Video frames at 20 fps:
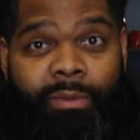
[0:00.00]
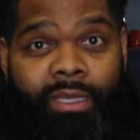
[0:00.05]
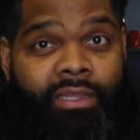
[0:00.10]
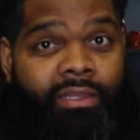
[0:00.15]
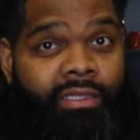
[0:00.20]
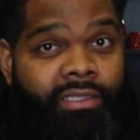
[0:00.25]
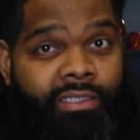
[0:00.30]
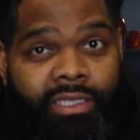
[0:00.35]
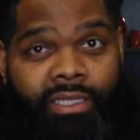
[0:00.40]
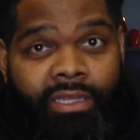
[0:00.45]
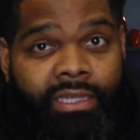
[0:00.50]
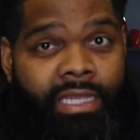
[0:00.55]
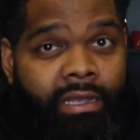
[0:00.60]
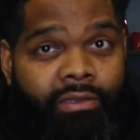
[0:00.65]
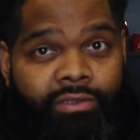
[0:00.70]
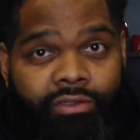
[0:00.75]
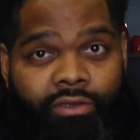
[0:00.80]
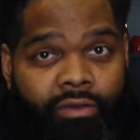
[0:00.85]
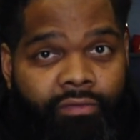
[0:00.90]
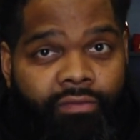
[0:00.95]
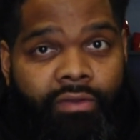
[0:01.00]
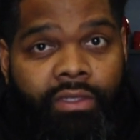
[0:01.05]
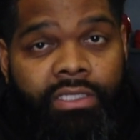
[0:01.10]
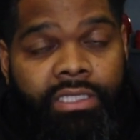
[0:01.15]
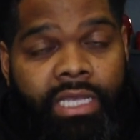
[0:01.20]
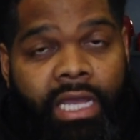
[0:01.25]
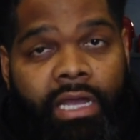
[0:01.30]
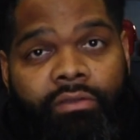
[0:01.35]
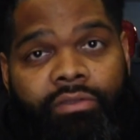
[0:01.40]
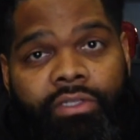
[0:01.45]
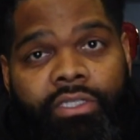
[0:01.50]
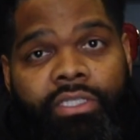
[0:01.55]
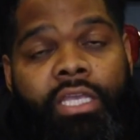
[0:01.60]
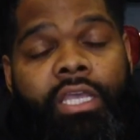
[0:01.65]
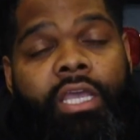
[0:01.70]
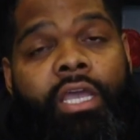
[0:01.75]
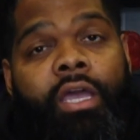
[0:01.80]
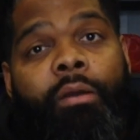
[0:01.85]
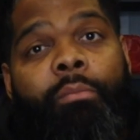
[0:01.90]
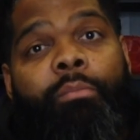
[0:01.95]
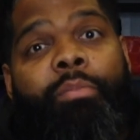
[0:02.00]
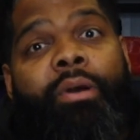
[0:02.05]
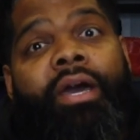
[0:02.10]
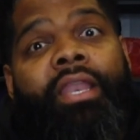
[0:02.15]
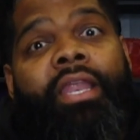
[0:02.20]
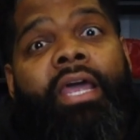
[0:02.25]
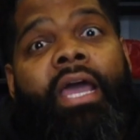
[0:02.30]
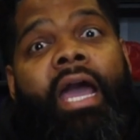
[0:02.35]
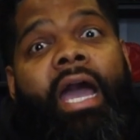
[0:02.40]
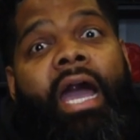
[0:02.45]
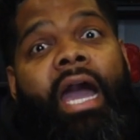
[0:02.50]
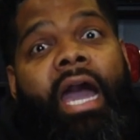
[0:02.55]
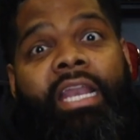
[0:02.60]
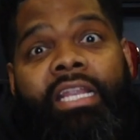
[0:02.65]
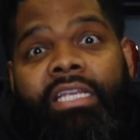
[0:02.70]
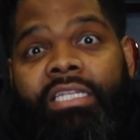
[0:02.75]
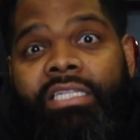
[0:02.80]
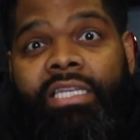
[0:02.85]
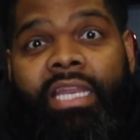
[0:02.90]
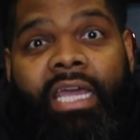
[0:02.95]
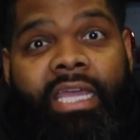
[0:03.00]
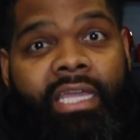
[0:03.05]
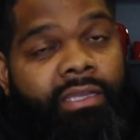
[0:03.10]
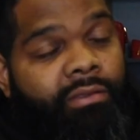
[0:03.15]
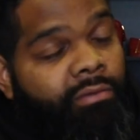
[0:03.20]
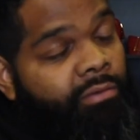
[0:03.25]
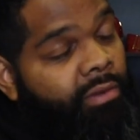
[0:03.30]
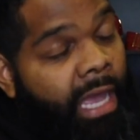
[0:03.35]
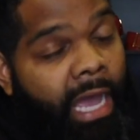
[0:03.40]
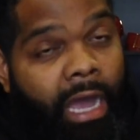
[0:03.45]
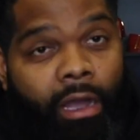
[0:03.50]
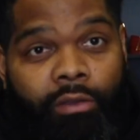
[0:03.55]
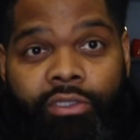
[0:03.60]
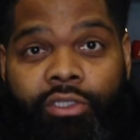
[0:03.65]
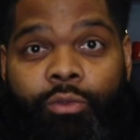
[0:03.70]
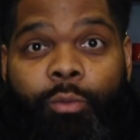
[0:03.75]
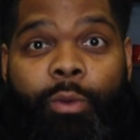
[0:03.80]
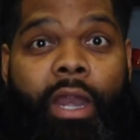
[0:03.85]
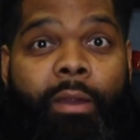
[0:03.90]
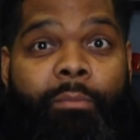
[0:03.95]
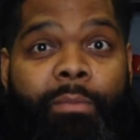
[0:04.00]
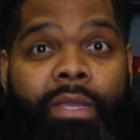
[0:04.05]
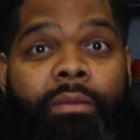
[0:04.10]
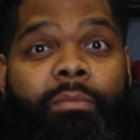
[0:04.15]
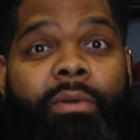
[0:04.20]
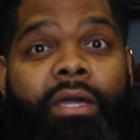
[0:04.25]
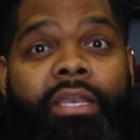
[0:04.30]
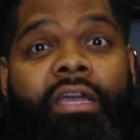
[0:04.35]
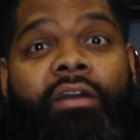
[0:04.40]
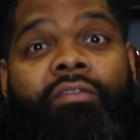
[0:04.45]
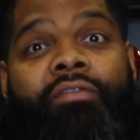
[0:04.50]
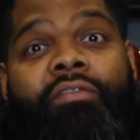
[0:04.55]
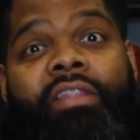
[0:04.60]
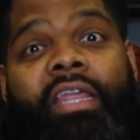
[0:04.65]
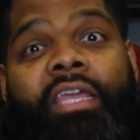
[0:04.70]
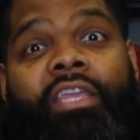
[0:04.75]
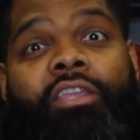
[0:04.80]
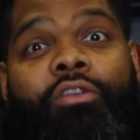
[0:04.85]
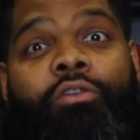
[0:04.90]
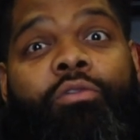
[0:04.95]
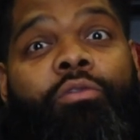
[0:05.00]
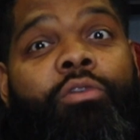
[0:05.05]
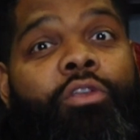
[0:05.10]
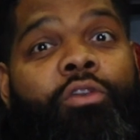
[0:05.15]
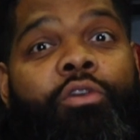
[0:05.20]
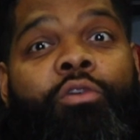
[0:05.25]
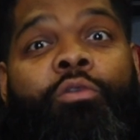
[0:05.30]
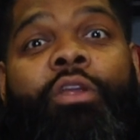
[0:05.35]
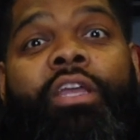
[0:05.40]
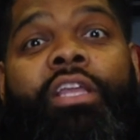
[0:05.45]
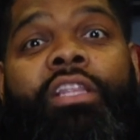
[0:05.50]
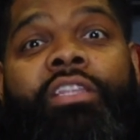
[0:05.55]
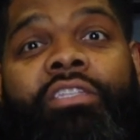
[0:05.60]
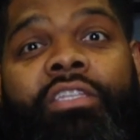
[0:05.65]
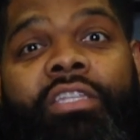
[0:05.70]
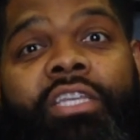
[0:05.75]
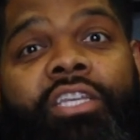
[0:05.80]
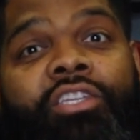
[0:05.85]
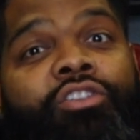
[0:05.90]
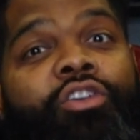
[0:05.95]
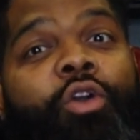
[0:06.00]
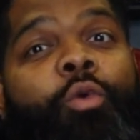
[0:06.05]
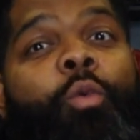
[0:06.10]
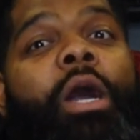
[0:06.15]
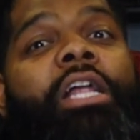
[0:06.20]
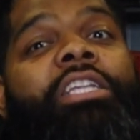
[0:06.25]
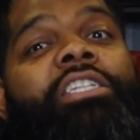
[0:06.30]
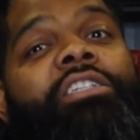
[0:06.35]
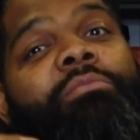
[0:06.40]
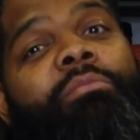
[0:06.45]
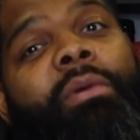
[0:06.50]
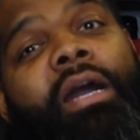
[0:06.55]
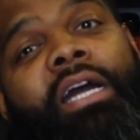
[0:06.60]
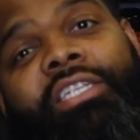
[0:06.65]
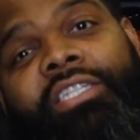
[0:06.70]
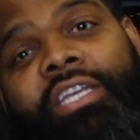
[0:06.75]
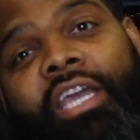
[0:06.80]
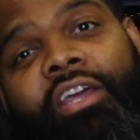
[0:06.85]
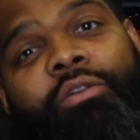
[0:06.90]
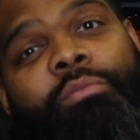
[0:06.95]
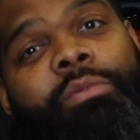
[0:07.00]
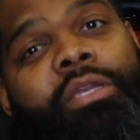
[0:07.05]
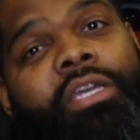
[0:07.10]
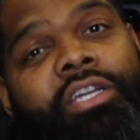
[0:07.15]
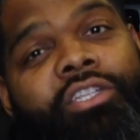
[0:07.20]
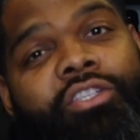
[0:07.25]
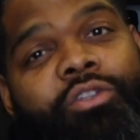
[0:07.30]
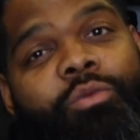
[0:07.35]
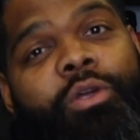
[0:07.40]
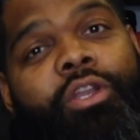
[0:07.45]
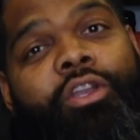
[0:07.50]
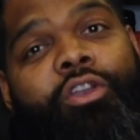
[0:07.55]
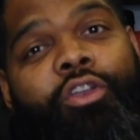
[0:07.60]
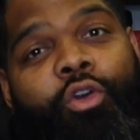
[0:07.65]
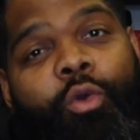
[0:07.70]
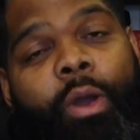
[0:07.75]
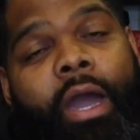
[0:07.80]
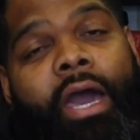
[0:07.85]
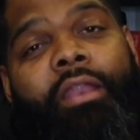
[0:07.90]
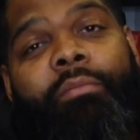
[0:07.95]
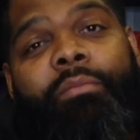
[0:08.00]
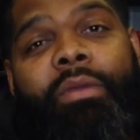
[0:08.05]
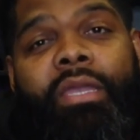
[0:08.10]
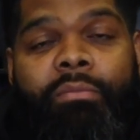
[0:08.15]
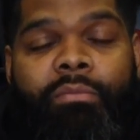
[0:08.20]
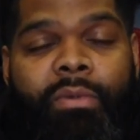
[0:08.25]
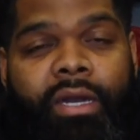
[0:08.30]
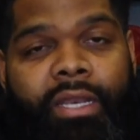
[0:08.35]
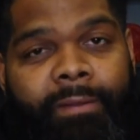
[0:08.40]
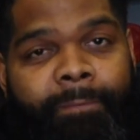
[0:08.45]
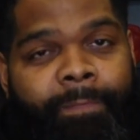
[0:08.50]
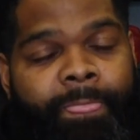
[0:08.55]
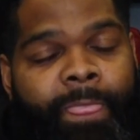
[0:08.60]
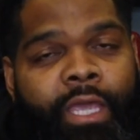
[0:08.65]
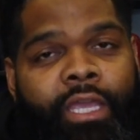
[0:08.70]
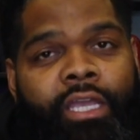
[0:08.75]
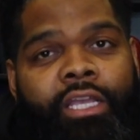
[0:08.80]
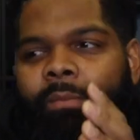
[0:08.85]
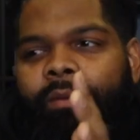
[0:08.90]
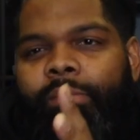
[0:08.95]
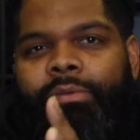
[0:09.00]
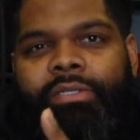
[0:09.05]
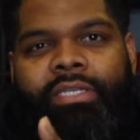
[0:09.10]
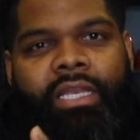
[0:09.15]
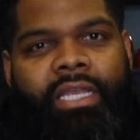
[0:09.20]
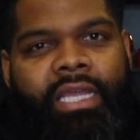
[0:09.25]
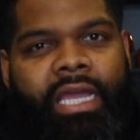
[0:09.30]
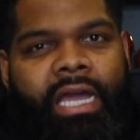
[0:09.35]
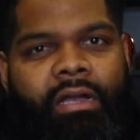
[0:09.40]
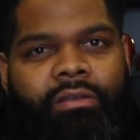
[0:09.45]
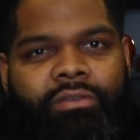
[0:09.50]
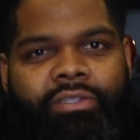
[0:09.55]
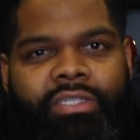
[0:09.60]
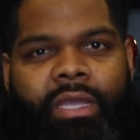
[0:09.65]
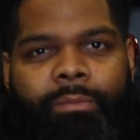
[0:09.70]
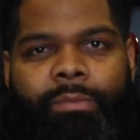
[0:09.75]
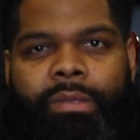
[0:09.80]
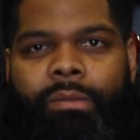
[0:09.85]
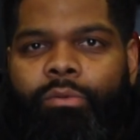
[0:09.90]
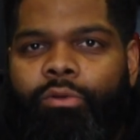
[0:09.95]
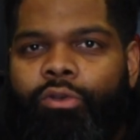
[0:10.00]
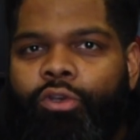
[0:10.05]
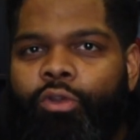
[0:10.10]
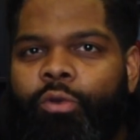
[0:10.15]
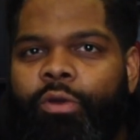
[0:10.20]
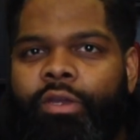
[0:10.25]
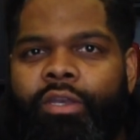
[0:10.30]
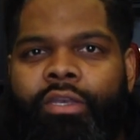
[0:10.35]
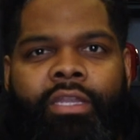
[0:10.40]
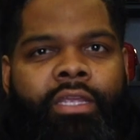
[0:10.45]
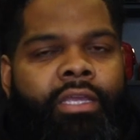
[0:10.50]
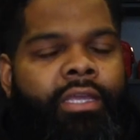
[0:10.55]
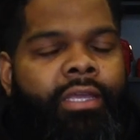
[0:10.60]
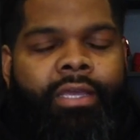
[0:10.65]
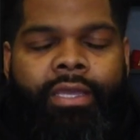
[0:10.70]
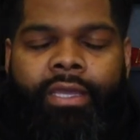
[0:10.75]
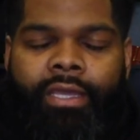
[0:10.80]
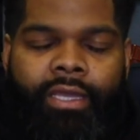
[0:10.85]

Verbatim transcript: to make the 10000 off these houses, but I just like houses where I make money off of. Like you, you're into this, you're watching my channel because you want to know how to make money. You got people selling houses, you got people doing